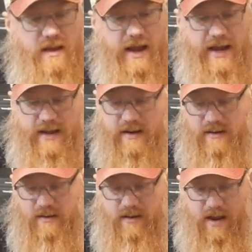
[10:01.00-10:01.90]

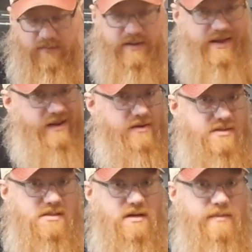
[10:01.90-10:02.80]
and everything else
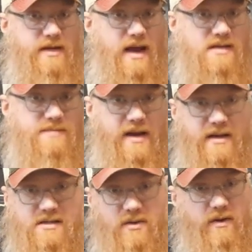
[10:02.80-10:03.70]
is going to be cosmetic.
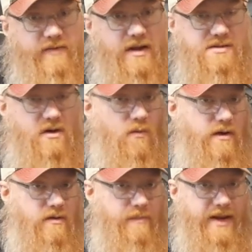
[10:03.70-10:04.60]
So I've got to start
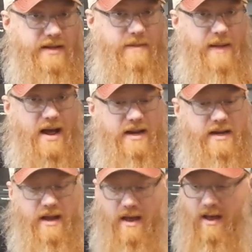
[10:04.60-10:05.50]
working on painting the body.
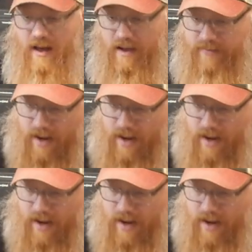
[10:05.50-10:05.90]
I've got to